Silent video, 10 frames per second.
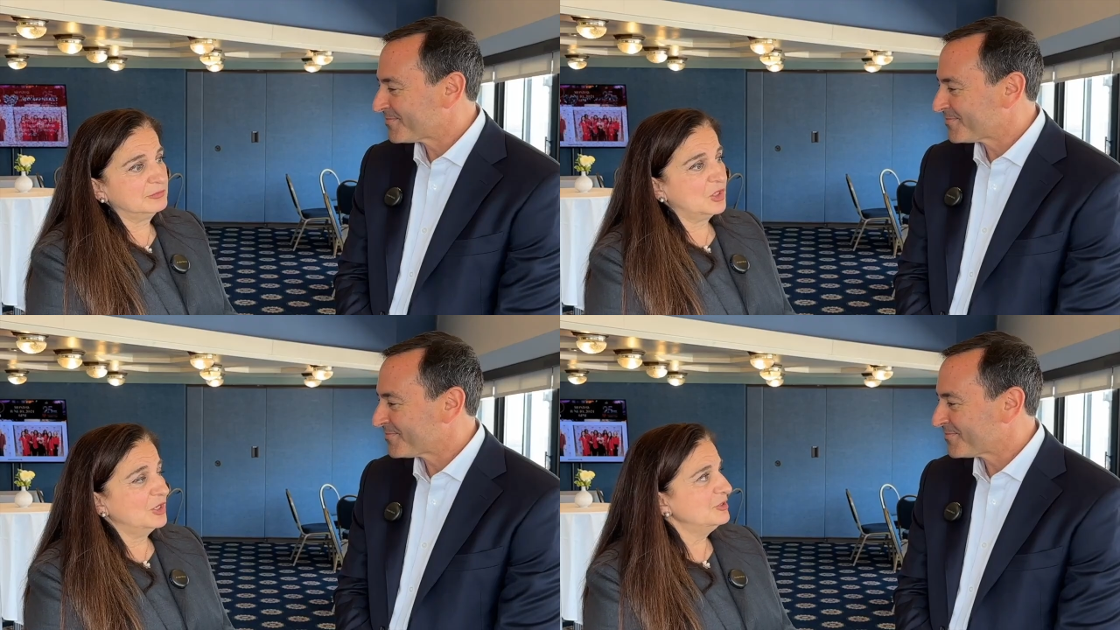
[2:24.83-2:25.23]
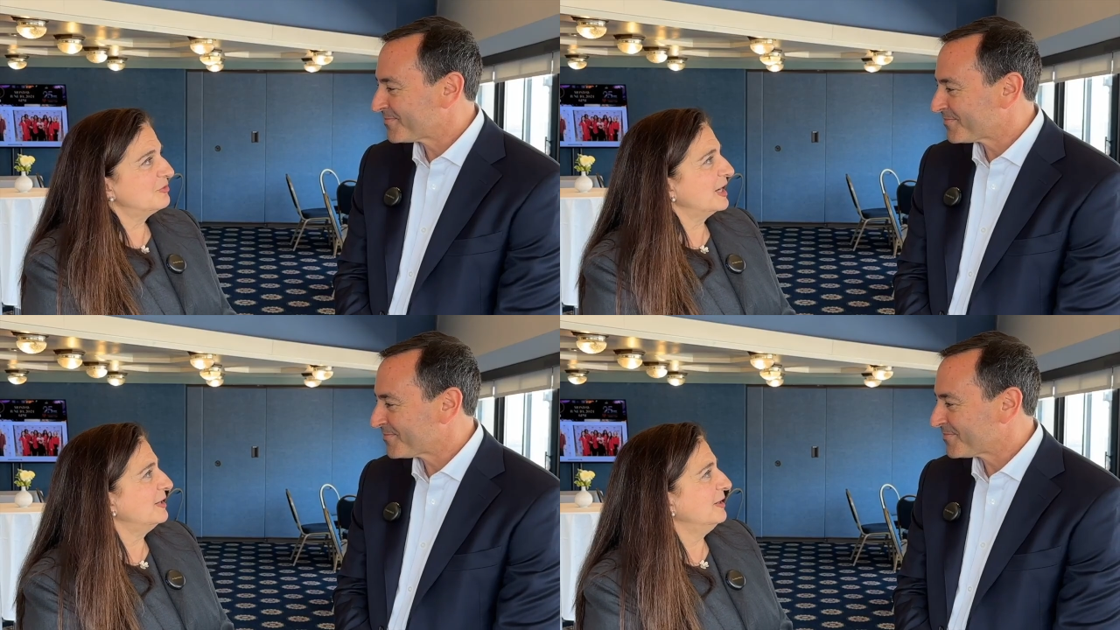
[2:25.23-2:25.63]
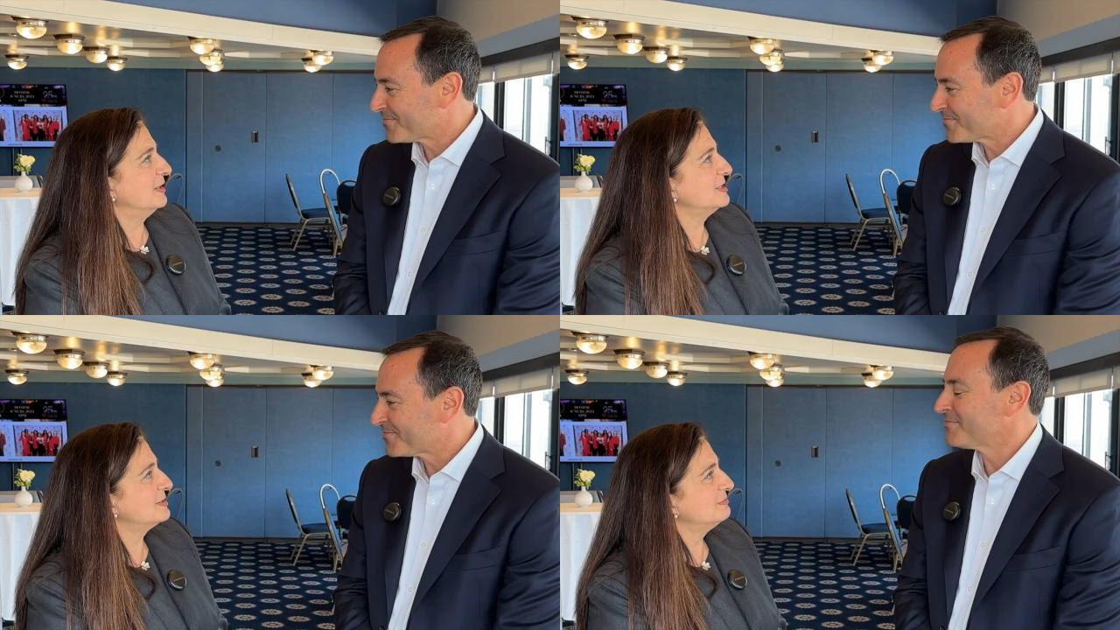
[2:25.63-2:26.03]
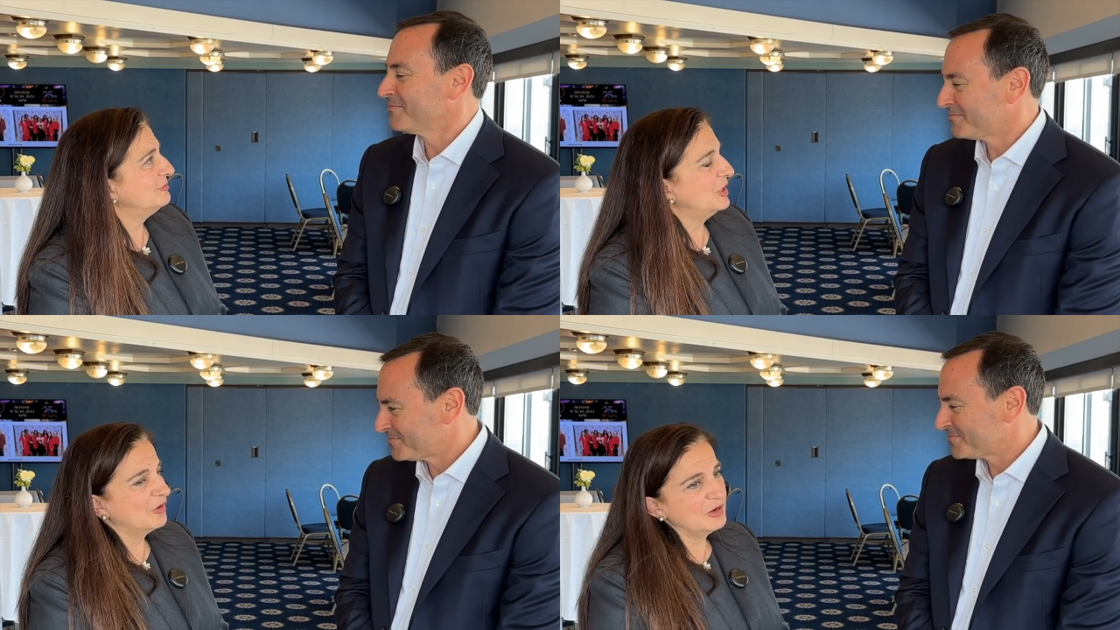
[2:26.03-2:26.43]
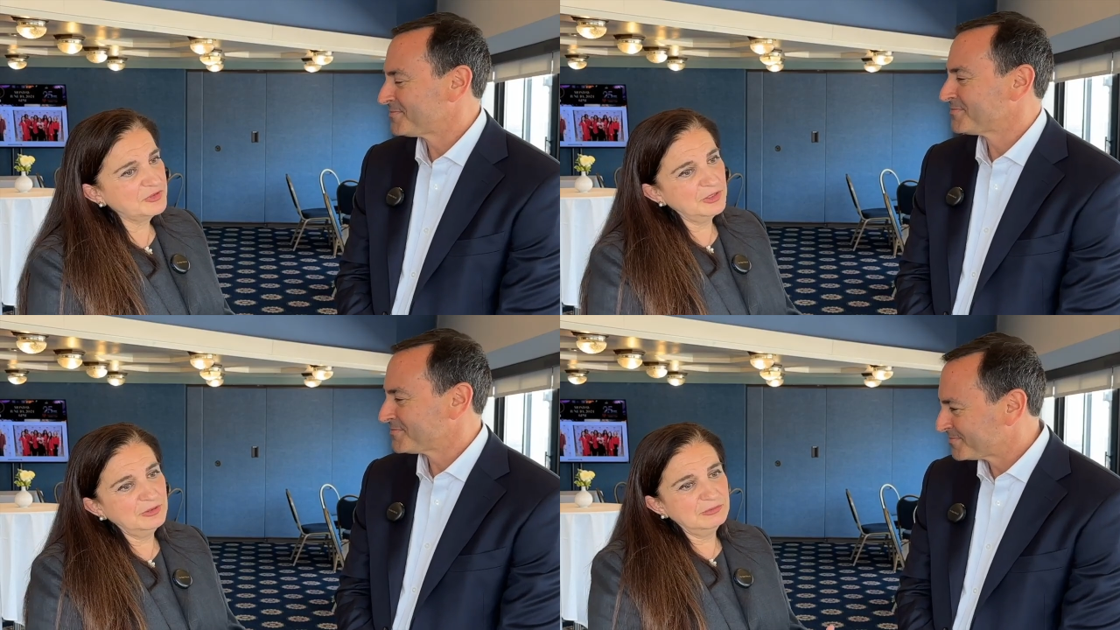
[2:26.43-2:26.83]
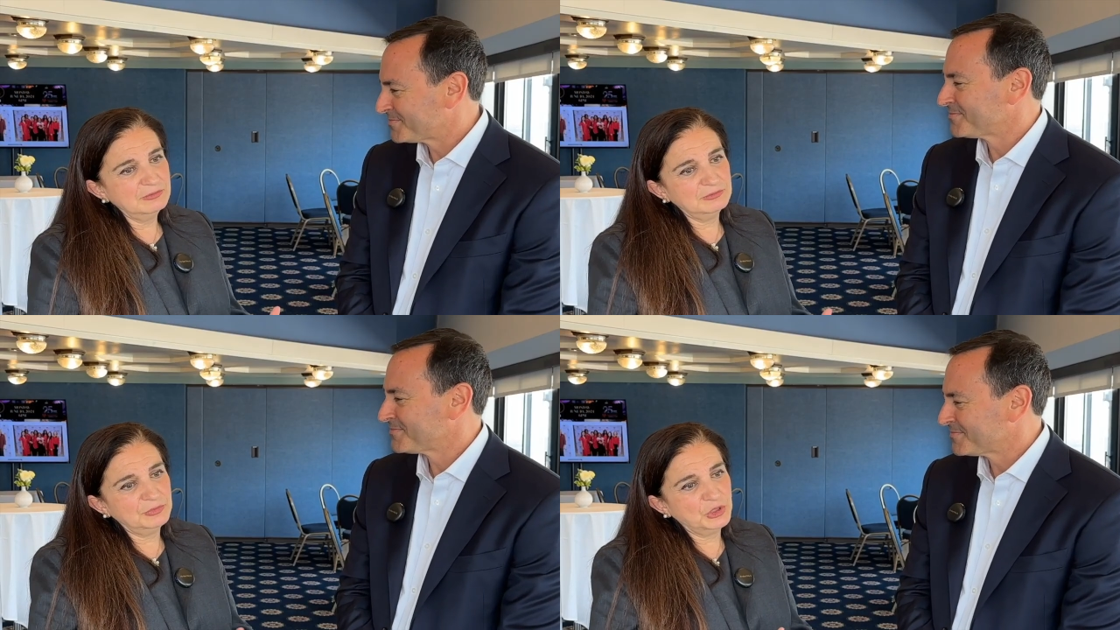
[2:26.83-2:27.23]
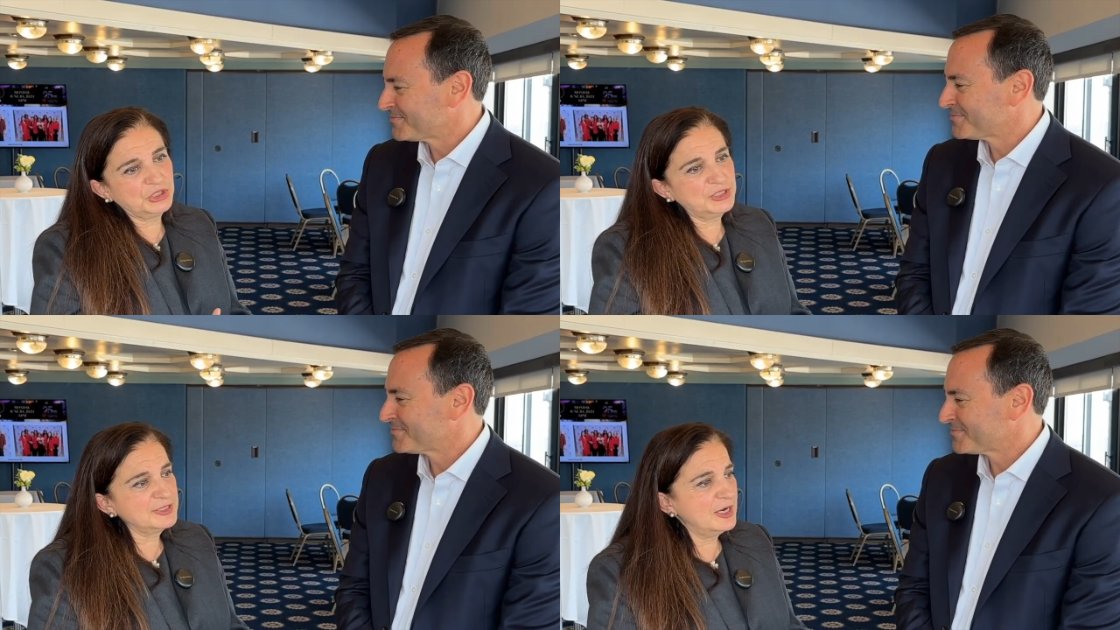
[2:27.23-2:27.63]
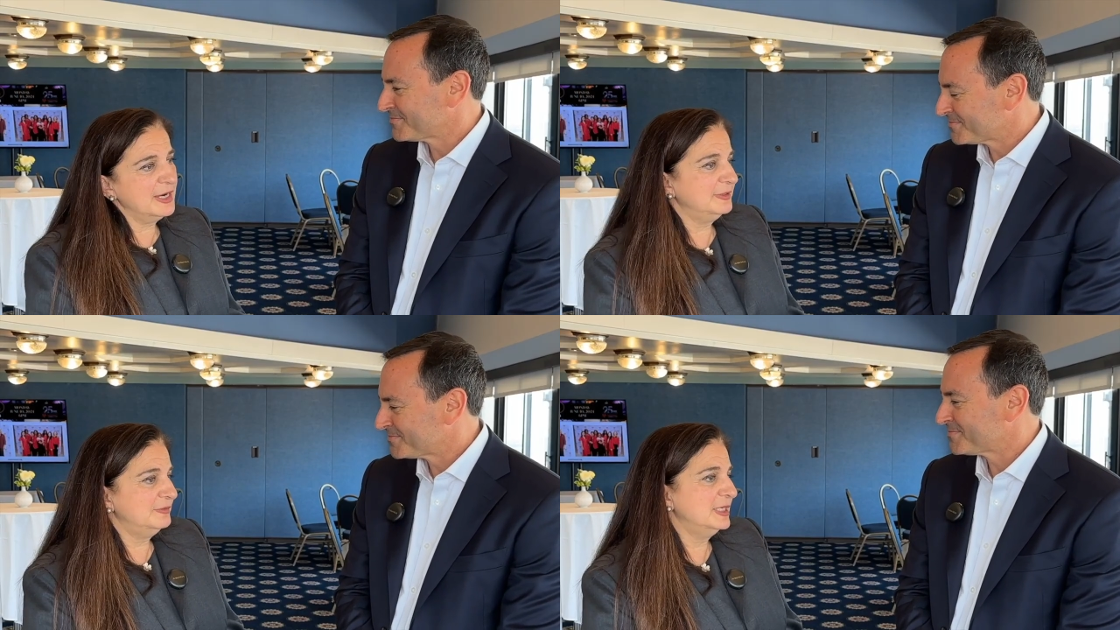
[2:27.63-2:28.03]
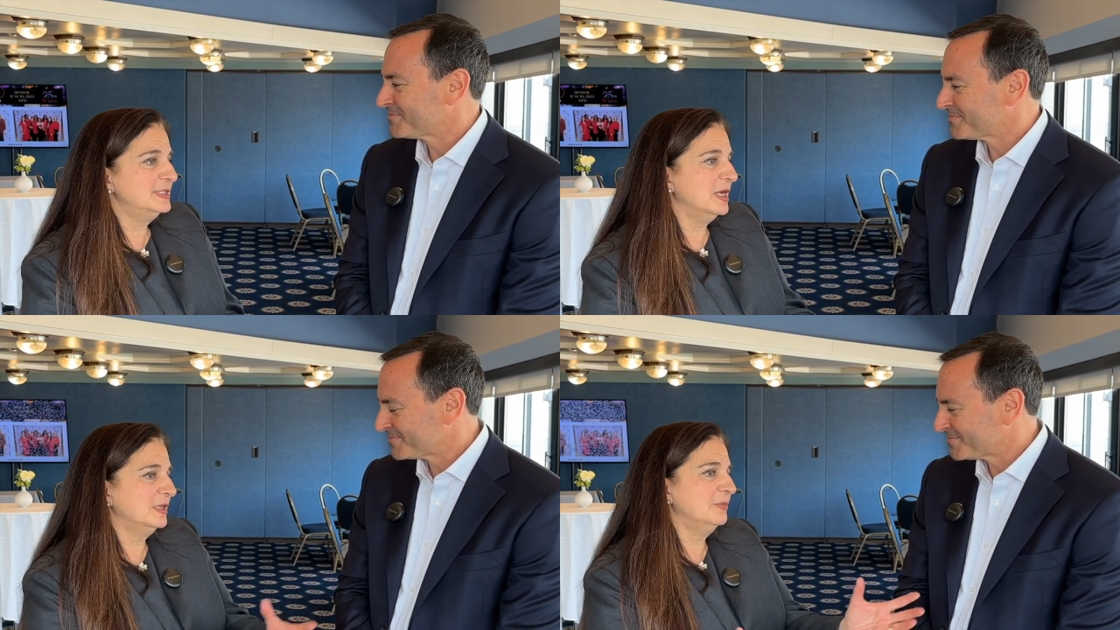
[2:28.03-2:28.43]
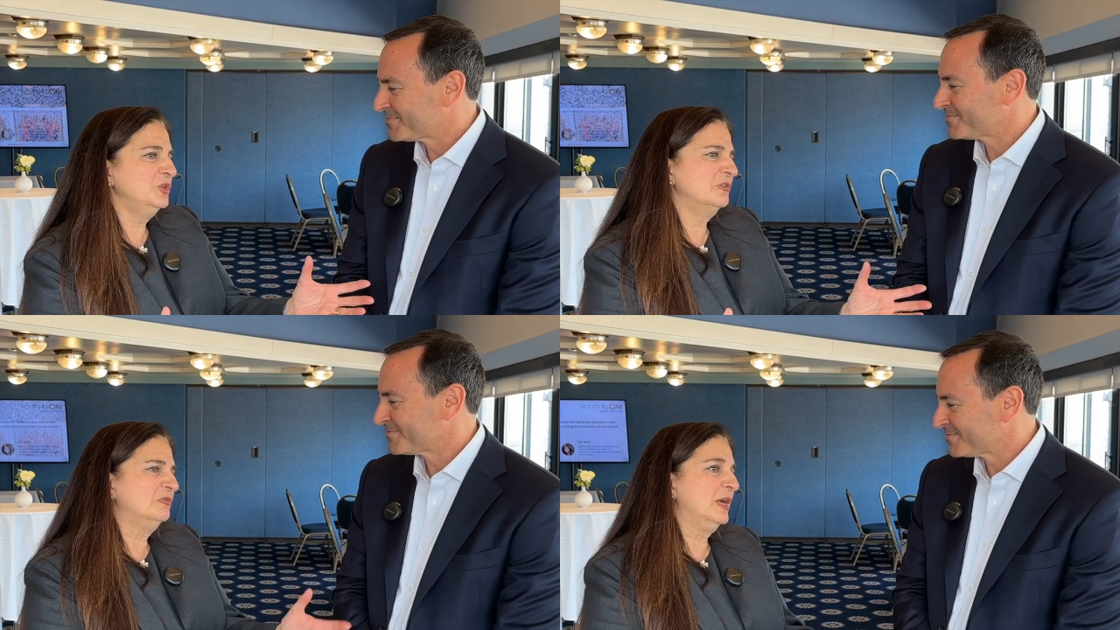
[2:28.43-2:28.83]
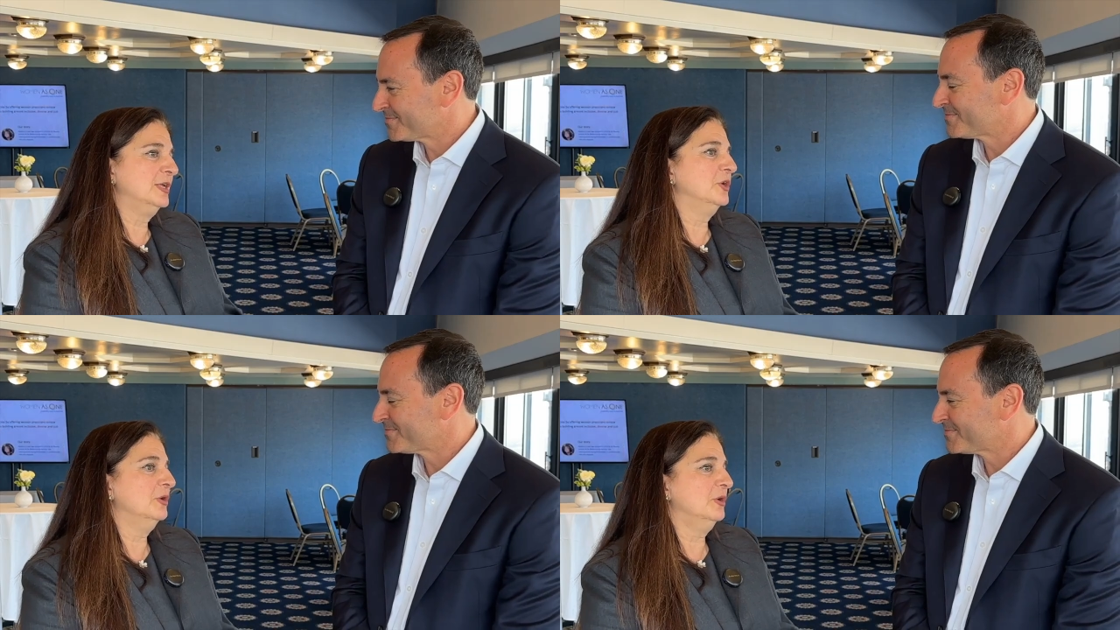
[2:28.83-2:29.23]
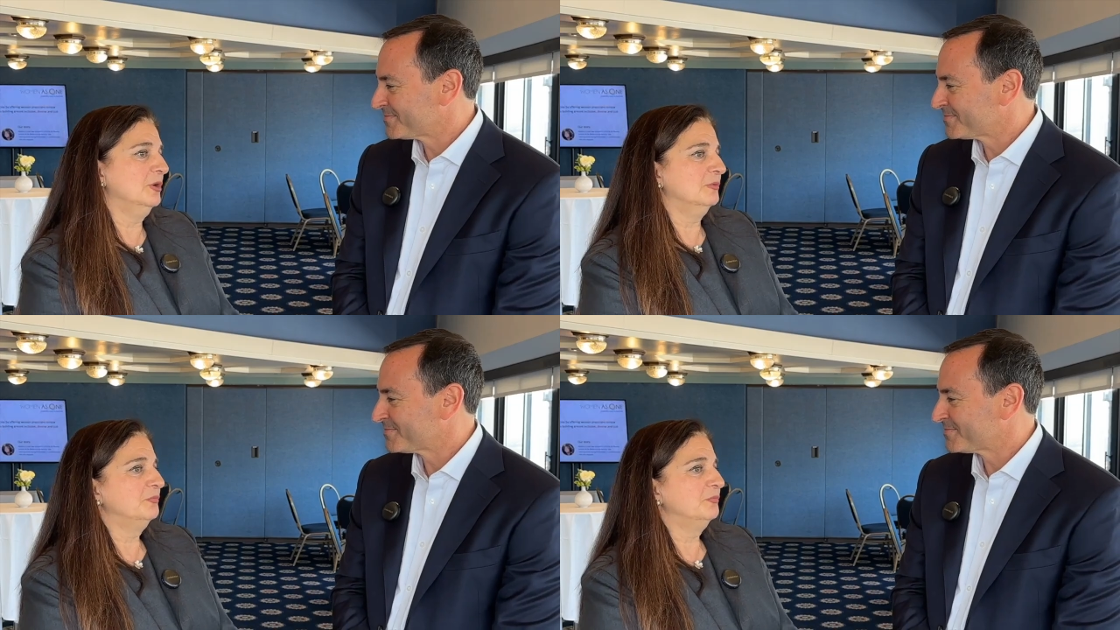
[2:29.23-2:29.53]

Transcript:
Speaker 1: underrecognized. They're often pushed aside. They tell them, you're fine, go home.